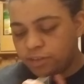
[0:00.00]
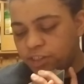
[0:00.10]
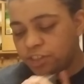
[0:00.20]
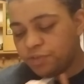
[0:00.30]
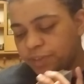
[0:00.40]

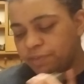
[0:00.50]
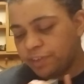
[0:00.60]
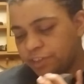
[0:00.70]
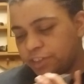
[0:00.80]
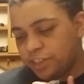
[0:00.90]
she's
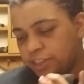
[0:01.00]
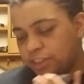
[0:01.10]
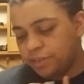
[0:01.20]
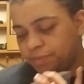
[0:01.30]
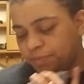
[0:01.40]

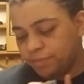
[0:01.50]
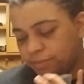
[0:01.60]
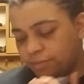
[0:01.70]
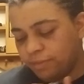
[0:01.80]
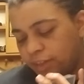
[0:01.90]
reversed.
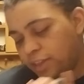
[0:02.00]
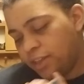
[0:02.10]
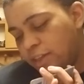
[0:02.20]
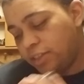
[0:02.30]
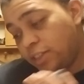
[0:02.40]

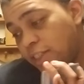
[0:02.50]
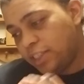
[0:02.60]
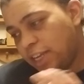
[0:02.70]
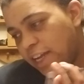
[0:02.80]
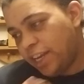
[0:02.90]

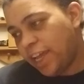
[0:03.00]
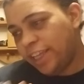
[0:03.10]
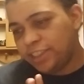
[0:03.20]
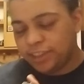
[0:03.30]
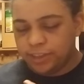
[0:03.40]
She's not
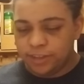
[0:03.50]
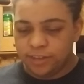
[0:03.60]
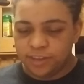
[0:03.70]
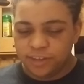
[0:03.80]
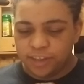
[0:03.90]
nice.
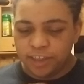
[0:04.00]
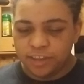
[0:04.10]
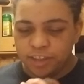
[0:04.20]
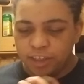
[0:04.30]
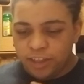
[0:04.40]
She's
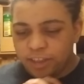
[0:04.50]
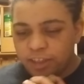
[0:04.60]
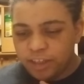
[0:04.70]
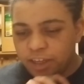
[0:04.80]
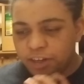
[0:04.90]

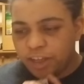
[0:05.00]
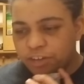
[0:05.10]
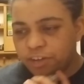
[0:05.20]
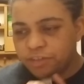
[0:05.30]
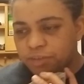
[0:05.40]
like I, I
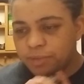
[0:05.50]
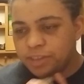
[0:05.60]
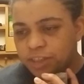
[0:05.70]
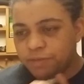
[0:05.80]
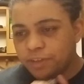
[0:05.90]
don't know.
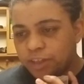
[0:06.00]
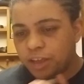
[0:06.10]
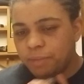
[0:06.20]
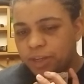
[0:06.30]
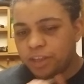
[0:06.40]
Someone's definitely
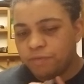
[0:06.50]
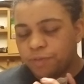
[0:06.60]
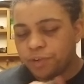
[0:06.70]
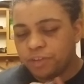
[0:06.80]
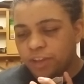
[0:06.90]
coming in
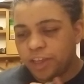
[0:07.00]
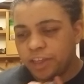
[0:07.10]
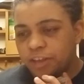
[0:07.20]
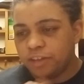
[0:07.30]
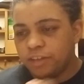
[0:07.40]
for
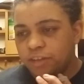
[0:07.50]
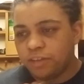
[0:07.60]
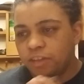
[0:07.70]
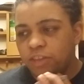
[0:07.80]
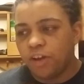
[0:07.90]
like
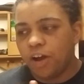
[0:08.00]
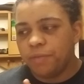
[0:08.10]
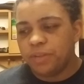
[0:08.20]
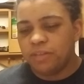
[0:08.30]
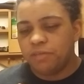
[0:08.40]
not
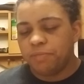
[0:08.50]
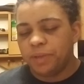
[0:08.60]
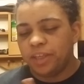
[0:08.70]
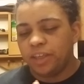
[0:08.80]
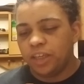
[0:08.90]
with
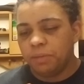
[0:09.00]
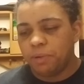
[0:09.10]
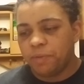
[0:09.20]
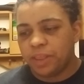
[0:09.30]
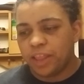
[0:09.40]
speed,
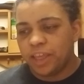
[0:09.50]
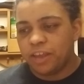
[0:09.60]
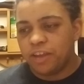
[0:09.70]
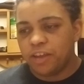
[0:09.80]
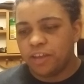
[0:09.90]
but with like
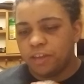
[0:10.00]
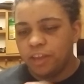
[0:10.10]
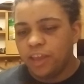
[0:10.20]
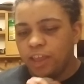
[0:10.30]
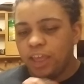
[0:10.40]

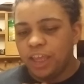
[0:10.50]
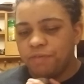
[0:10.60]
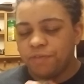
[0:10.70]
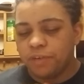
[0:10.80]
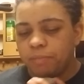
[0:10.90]

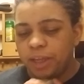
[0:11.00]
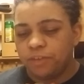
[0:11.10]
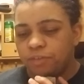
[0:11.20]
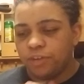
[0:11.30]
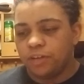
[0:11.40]

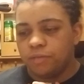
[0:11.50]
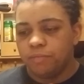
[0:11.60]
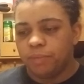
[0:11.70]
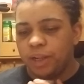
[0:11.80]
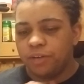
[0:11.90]
information.
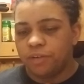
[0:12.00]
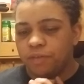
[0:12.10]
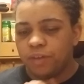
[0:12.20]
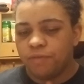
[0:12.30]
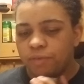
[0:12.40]
But I don't know
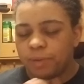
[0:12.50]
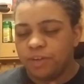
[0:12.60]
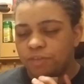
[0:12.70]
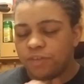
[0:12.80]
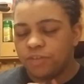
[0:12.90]
if the
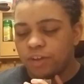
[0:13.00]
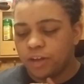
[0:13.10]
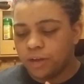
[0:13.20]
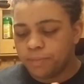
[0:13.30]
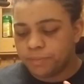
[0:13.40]
information is
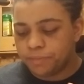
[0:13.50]
um